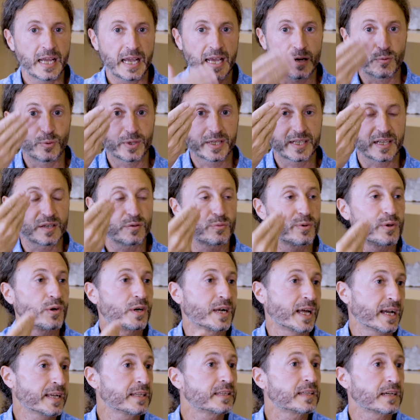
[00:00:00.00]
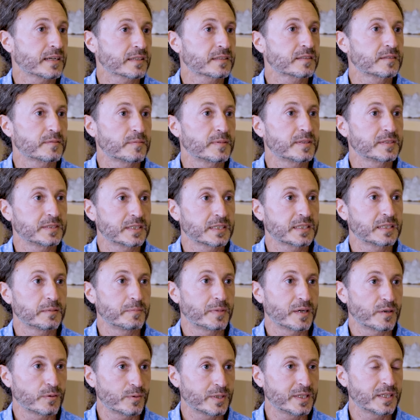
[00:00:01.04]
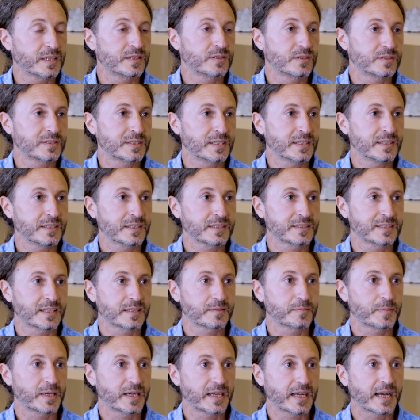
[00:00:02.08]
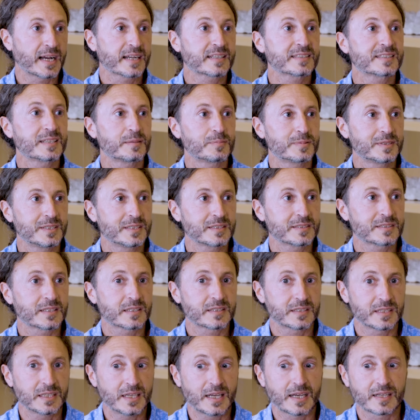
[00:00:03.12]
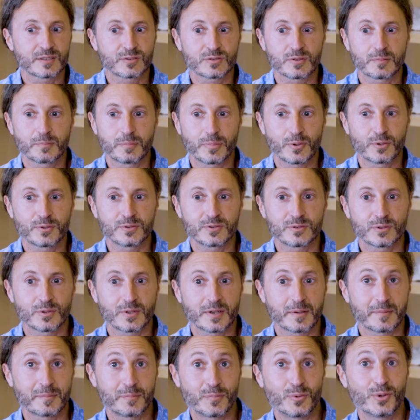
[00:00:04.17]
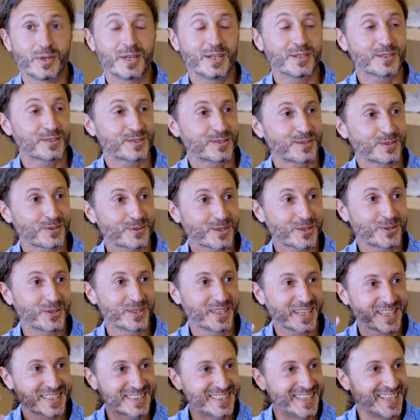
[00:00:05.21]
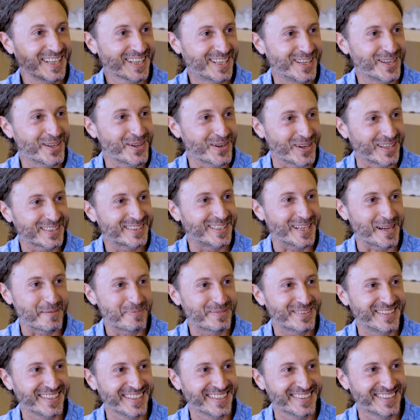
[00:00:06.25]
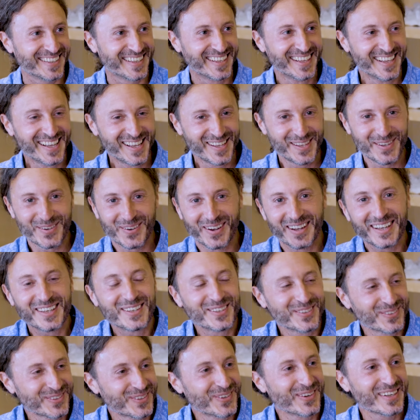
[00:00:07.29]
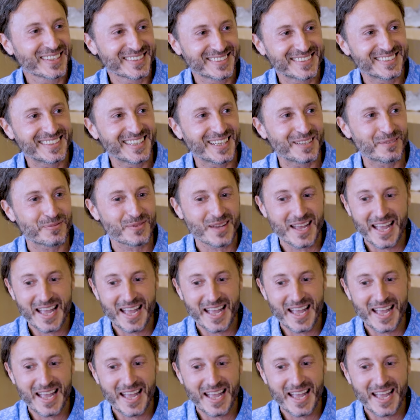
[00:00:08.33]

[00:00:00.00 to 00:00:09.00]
and we can realign that basically by really understanding that by accepting that yeah at some point you are brilliant you are connecting you are yeah. tapped in you are in your great self